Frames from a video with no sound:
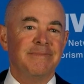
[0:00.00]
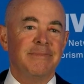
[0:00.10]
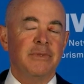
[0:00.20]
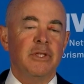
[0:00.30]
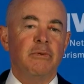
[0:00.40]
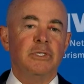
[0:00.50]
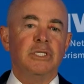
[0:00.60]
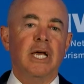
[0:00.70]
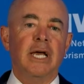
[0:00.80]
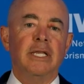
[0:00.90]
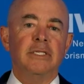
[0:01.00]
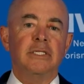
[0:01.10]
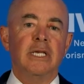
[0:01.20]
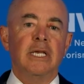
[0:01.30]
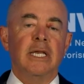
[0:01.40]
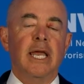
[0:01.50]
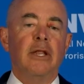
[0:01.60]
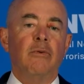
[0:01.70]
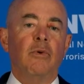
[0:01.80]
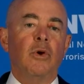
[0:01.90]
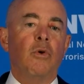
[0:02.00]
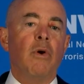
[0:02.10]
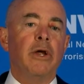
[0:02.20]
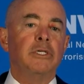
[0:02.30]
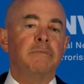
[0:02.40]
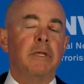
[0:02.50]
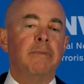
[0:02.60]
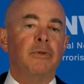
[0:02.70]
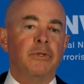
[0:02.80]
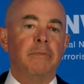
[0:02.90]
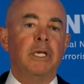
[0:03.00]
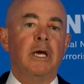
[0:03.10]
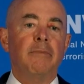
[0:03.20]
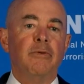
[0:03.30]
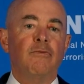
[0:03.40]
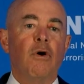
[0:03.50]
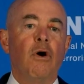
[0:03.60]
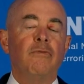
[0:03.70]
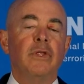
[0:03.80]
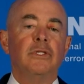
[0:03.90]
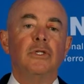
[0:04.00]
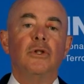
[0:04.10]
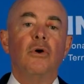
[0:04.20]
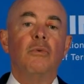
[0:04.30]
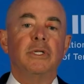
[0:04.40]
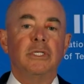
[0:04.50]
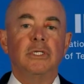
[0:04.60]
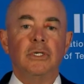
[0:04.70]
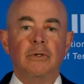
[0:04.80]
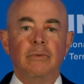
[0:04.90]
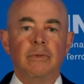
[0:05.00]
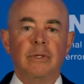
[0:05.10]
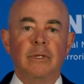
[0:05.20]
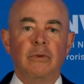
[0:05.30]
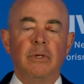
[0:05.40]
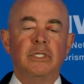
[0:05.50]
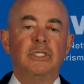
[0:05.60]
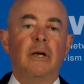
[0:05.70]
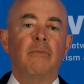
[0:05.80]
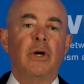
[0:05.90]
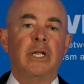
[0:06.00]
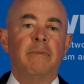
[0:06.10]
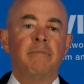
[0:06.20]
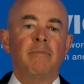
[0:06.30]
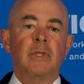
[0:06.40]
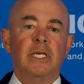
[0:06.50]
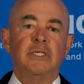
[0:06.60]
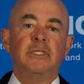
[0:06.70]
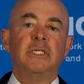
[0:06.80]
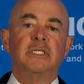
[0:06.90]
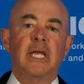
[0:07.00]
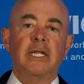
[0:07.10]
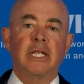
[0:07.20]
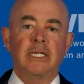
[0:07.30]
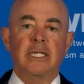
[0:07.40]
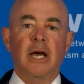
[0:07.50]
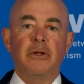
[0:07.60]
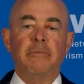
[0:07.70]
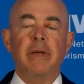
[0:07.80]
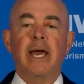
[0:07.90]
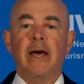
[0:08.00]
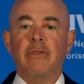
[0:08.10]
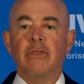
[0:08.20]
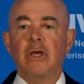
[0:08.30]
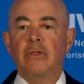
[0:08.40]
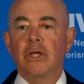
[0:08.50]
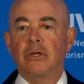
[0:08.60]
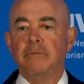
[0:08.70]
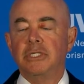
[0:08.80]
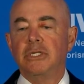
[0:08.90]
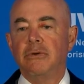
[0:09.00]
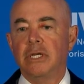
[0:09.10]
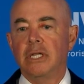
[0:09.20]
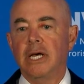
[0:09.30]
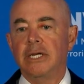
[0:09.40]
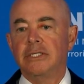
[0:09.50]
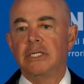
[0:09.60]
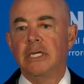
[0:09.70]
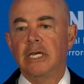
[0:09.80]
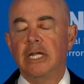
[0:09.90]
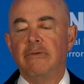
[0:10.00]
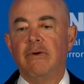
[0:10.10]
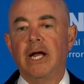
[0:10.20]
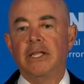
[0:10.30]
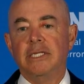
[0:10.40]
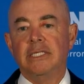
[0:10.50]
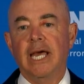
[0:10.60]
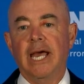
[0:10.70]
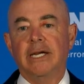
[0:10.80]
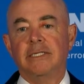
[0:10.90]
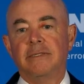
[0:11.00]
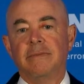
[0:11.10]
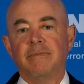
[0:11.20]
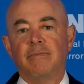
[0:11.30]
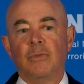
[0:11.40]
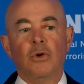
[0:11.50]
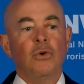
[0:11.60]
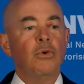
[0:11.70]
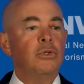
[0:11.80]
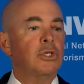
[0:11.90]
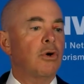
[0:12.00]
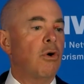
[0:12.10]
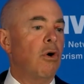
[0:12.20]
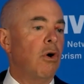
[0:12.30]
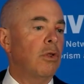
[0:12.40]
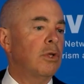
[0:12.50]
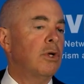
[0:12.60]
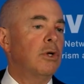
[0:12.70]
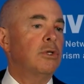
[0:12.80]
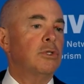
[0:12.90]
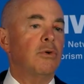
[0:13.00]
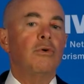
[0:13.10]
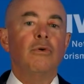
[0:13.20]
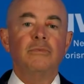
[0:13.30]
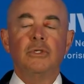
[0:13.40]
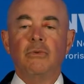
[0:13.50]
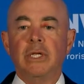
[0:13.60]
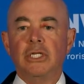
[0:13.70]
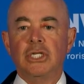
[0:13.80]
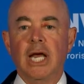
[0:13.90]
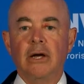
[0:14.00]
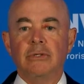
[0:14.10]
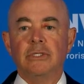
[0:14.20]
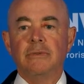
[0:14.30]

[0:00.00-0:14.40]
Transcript: There were signs. And it requires people to become involved and to know what to do when someone is descending down a path that could materialize in a violent act. Who to call, to whom to reach out.